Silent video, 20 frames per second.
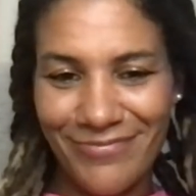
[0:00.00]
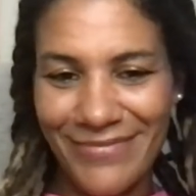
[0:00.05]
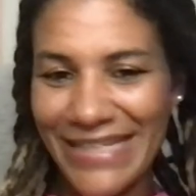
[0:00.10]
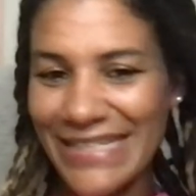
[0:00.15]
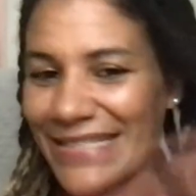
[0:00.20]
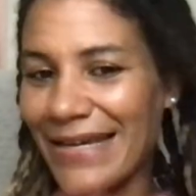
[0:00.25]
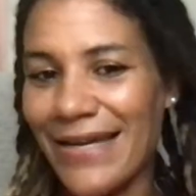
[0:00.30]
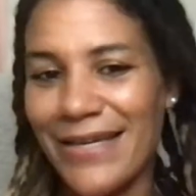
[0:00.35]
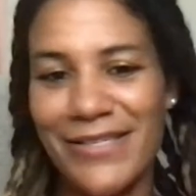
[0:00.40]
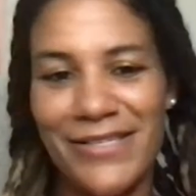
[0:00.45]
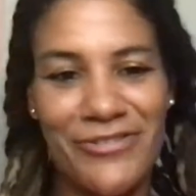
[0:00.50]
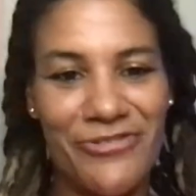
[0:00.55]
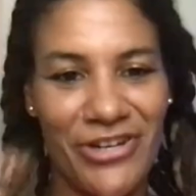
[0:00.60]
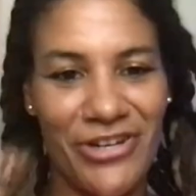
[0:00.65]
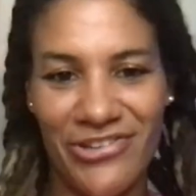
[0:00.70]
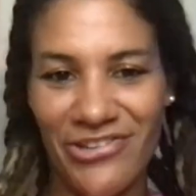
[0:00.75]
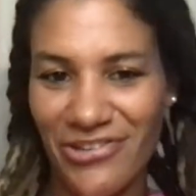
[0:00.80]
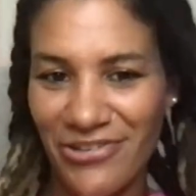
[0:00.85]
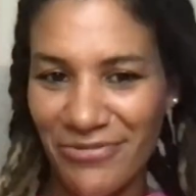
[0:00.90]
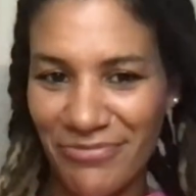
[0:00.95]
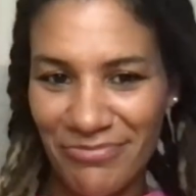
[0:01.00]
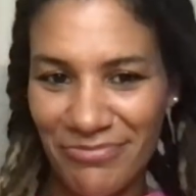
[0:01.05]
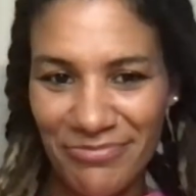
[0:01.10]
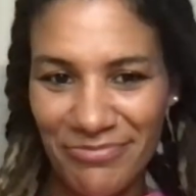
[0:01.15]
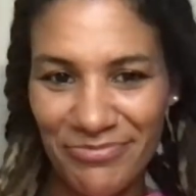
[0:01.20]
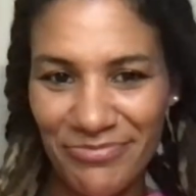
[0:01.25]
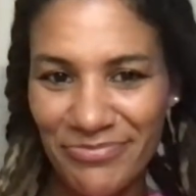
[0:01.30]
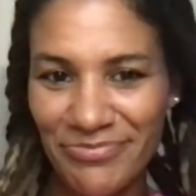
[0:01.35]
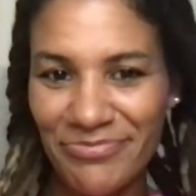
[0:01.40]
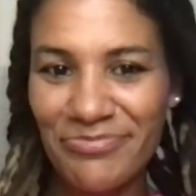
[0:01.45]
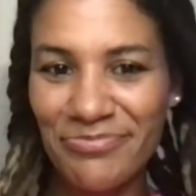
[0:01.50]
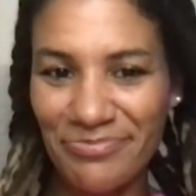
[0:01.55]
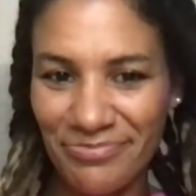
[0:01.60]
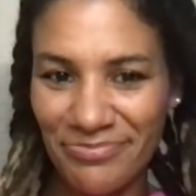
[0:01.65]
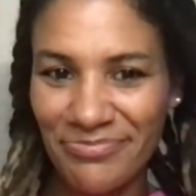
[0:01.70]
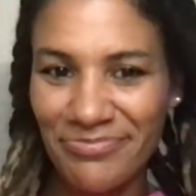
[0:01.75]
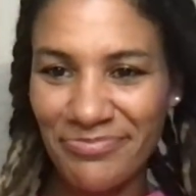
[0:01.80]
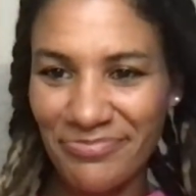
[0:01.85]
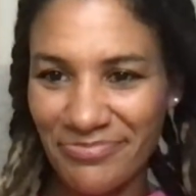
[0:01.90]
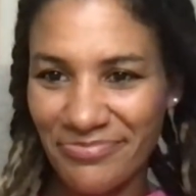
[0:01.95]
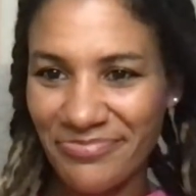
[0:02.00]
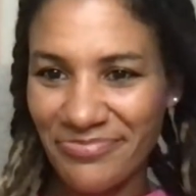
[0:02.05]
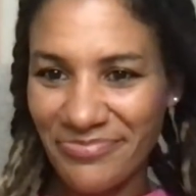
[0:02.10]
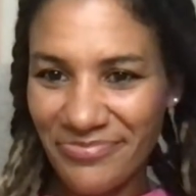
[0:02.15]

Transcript: the entire stretch. Mm-hmm.